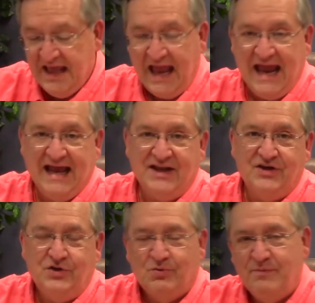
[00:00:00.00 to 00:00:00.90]
And uh,
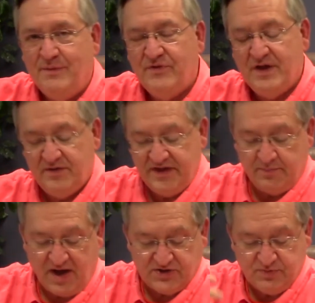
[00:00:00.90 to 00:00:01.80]
you'll remember that the
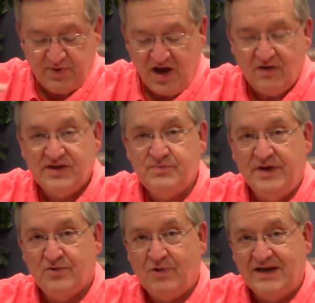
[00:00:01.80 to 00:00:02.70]
Apostle Paul has
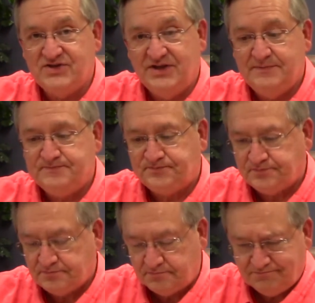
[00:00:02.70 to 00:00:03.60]
been arrested.
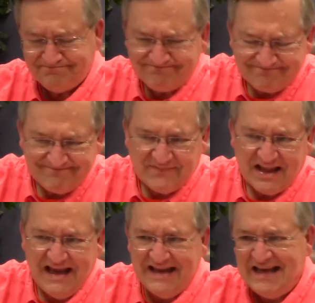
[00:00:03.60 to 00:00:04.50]

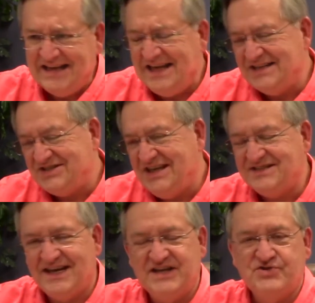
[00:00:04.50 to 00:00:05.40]
And, and, in a
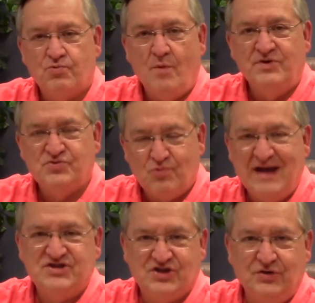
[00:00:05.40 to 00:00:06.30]
sense, I guess the Romans
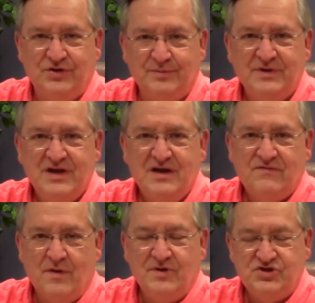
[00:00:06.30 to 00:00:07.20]
rescued him
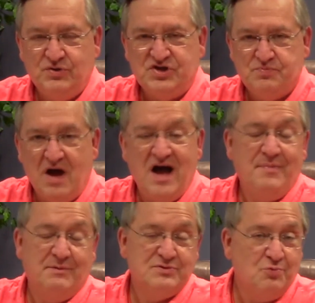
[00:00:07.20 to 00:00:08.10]
from a Jewish mob
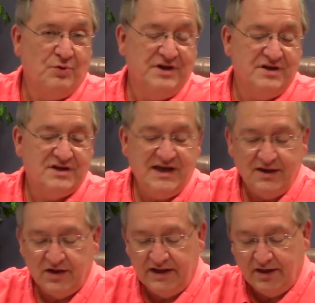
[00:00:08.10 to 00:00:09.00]
that was wanting to
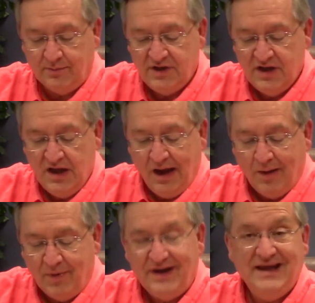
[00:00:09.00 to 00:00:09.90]
kill him.
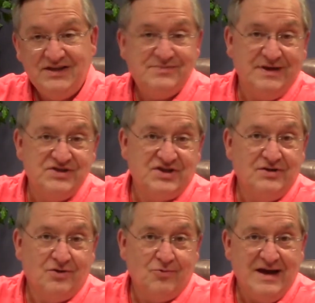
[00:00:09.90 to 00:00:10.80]
But he's, he's
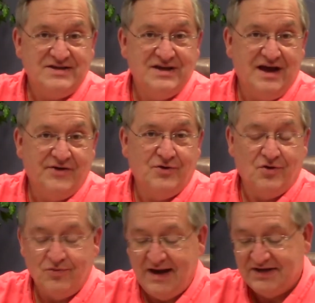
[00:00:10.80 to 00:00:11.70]
still arrest, under
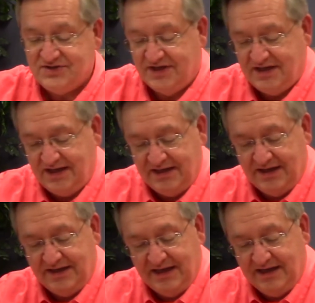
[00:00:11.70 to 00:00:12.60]
arrest and, and,
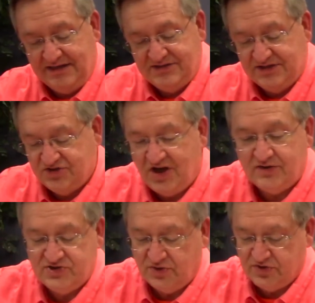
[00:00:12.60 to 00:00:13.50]
and he's in jail,
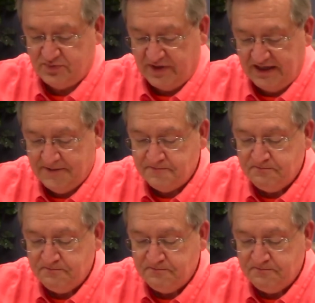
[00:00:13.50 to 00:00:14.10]
so to speak.